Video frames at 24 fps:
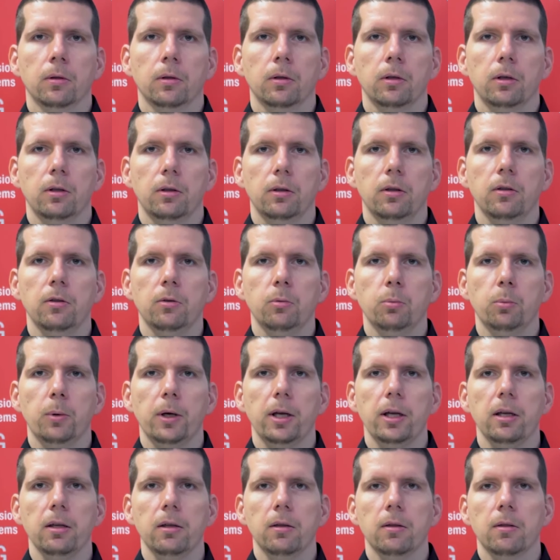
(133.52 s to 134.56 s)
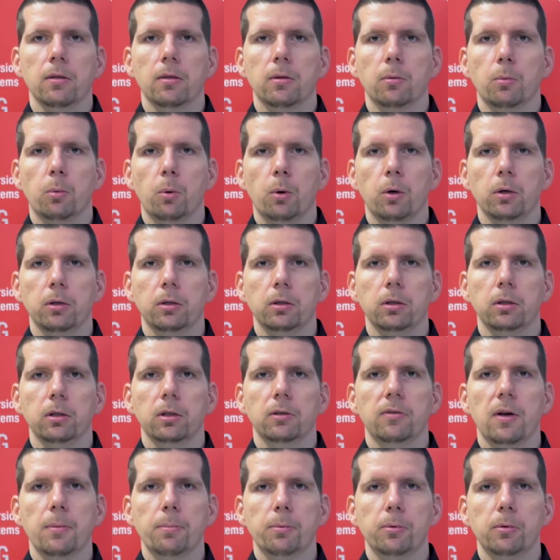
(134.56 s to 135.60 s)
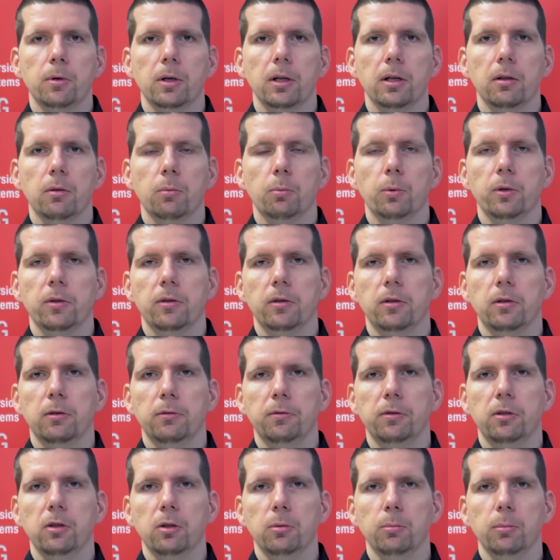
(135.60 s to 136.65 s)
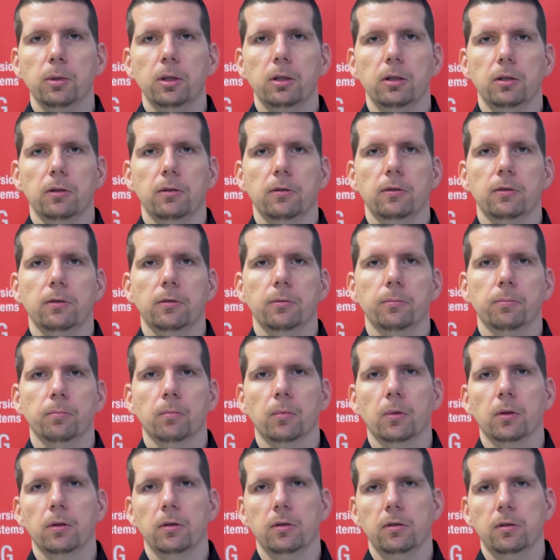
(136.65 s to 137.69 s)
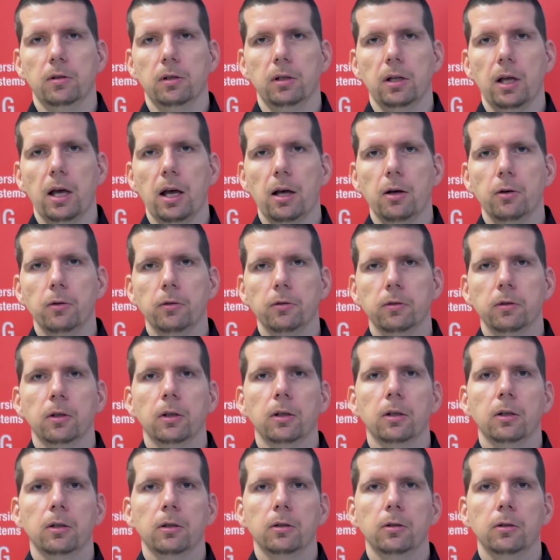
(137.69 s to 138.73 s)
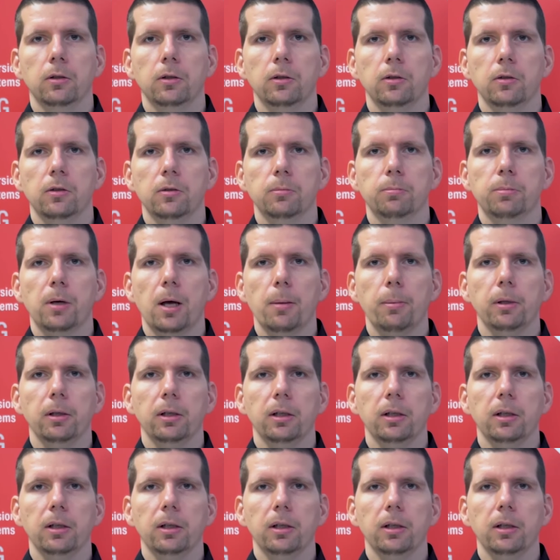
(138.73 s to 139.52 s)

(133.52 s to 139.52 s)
In this way, the water evaporates within a few minutes. This allows to use the bubble